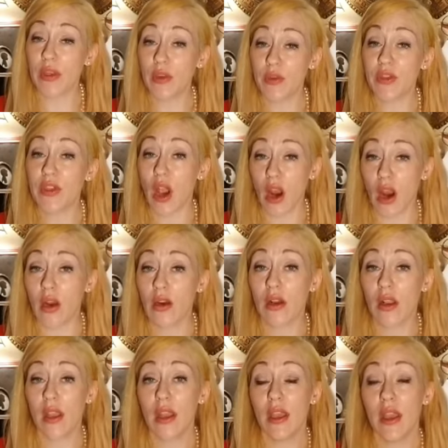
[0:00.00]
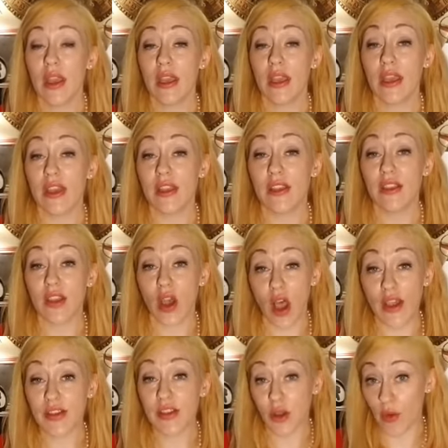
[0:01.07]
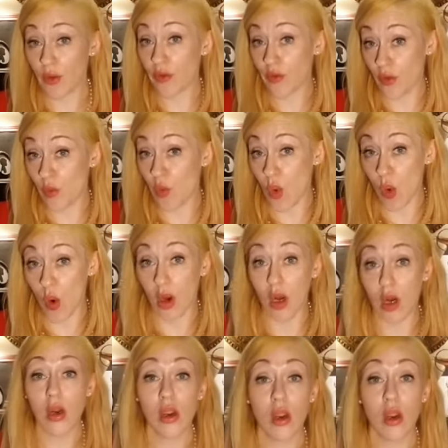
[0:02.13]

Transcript: art is also through war